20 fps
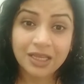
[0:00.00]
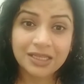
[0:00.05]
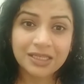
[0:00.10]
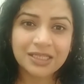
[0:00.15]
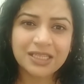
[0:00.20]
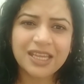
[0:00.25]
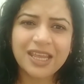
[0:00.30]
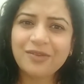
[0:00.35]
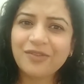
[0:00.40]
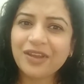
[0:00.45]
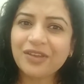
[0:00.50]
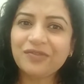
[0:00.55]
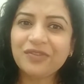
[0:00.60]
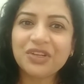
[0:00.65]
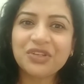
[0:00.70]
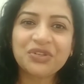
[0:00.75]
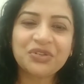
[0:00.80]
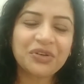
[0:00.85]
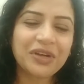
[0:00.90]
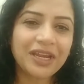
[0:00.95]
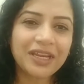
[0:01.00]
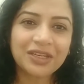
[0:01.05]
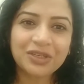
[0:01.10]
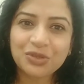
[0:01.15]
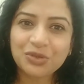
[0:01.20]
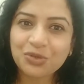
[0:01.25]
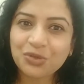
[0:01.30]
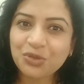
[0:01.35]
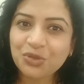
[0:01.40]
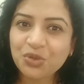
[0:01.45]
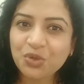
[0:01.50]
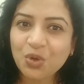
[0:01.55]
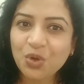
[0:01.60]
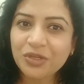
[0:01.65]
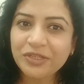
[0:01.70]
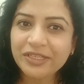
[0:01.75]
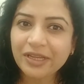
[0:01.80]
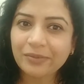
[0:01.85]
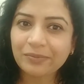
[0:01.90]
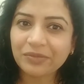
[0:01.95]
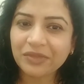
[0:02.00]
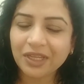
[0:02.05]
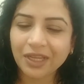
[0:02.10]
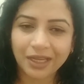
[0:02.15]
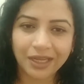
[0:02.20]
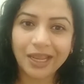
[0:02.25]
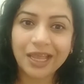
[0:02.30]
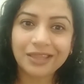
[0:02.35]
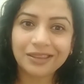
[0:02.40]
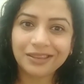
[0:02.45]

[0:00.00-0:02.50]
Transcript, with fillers: say when we're trying to draw something